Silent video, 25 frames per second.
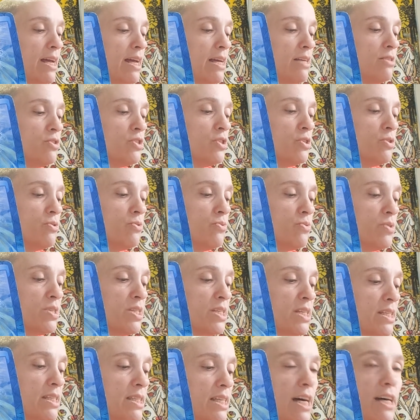into
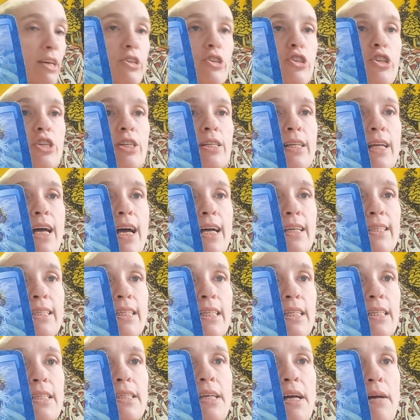seduction and
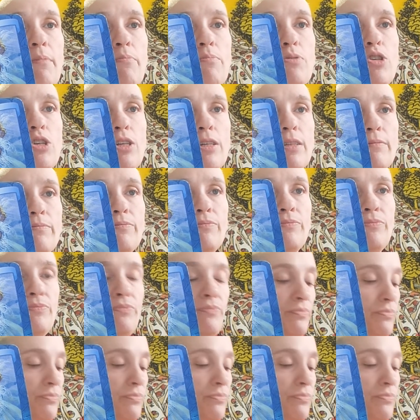deception